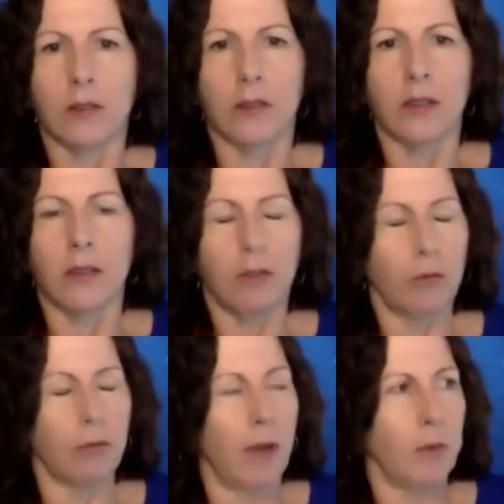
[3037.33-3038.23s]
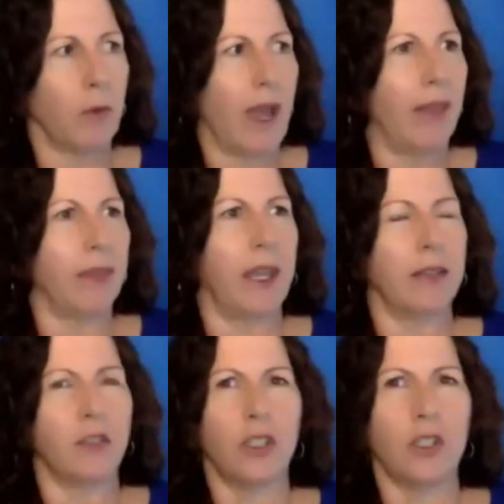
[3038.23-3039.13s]
Just give it a rub around there
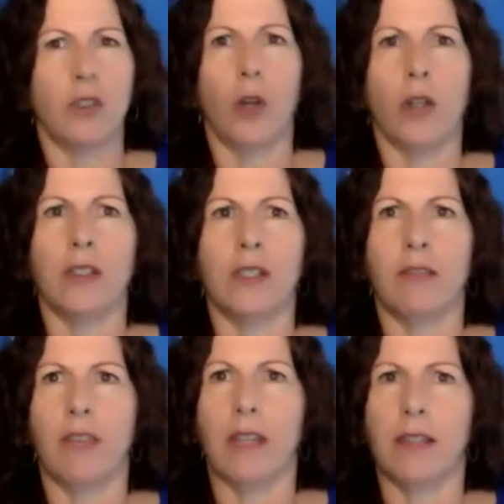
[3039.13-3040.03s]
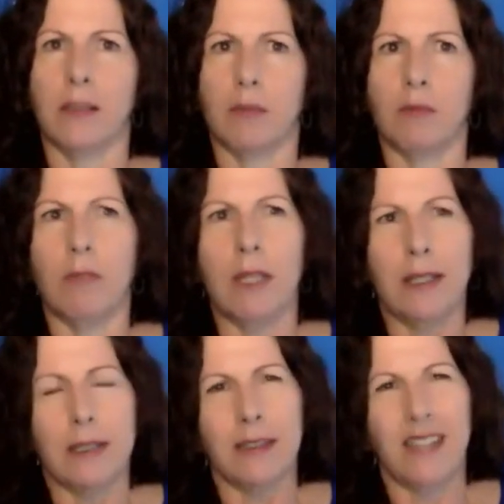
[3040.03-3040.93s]
and just notice if there's some
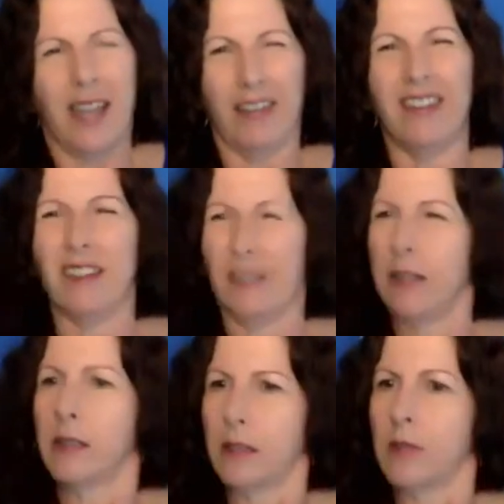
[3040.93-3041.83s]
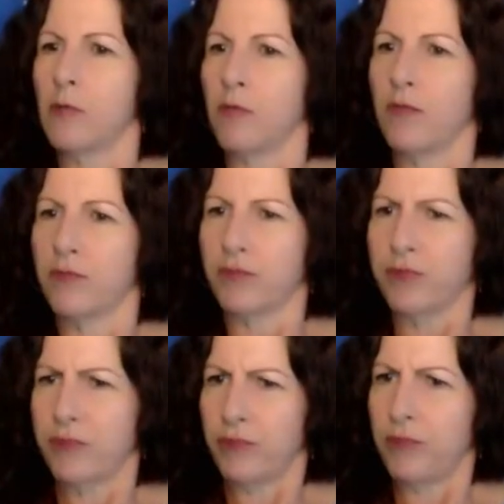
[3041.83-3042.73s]
tenderness.
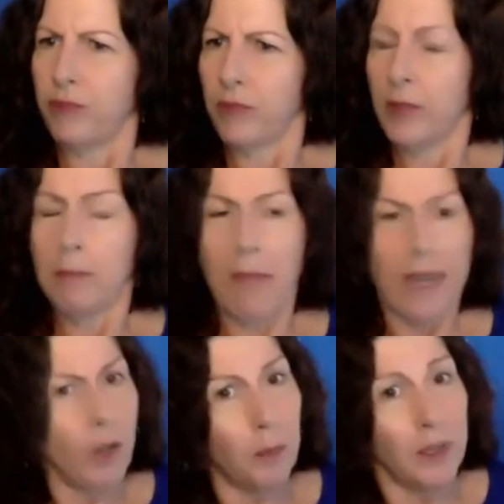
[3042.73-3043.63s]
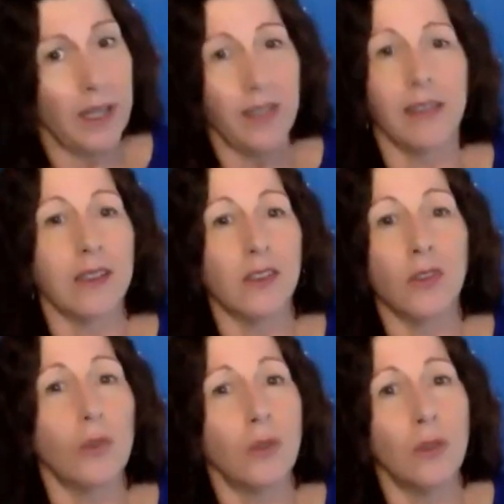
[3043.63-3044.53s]
May not be, that's
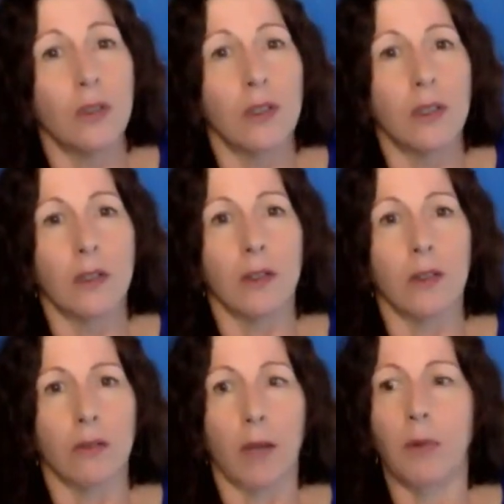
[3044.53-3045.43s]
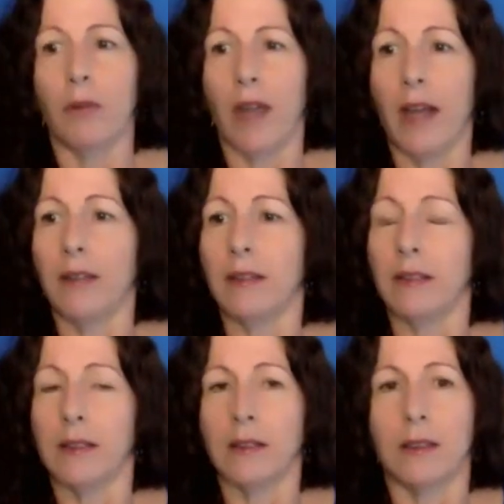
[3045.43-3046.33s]
cool. Rub around.
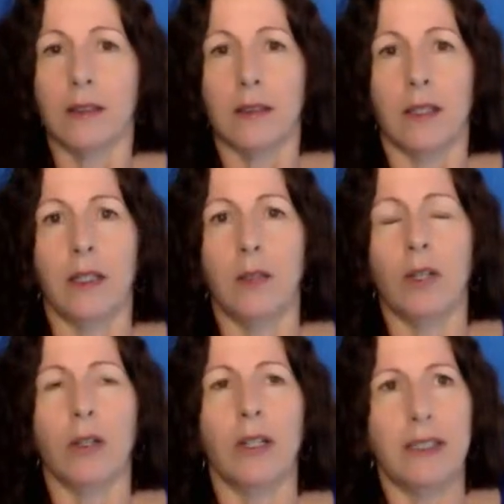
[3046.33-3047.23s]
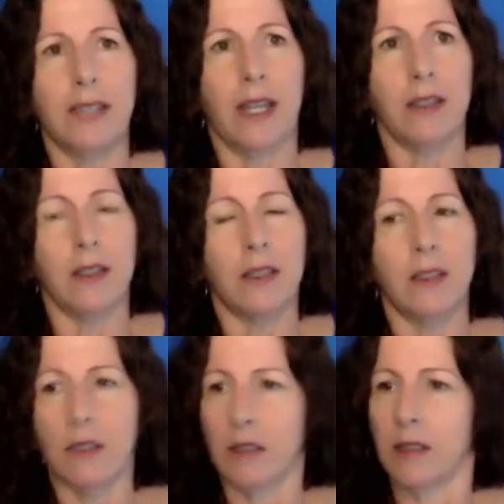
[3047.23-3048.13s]
Anyone got any
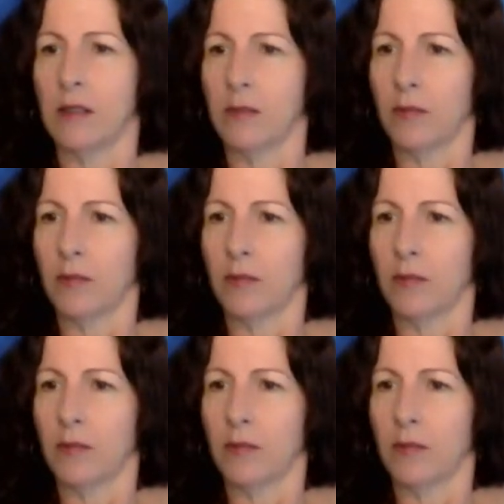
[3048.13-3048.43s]
tenderness?